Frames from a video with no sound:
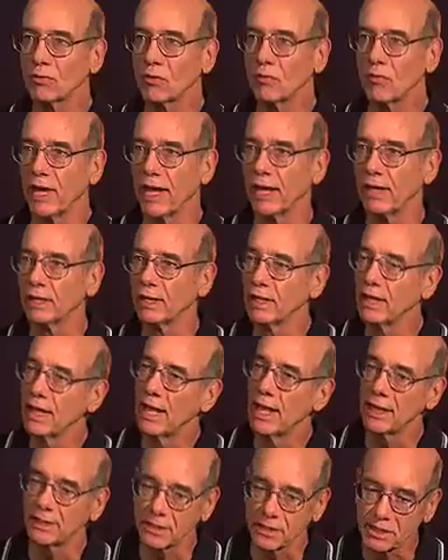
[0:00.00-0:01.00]
of that.
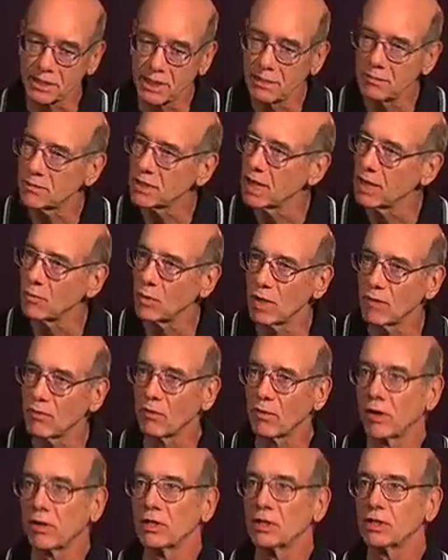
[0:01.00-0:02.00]
At the same time, we have a
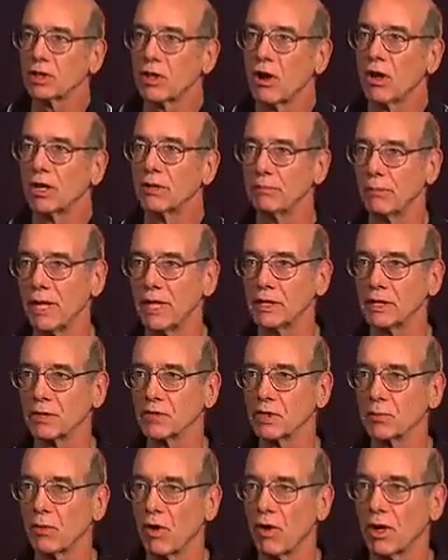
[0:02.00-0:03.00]
very solid base of
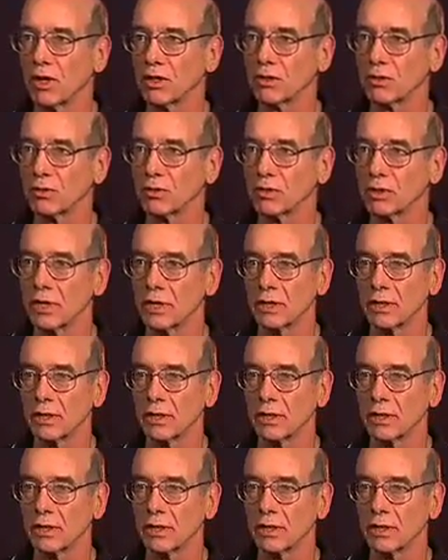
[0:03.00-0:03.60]
sponsors.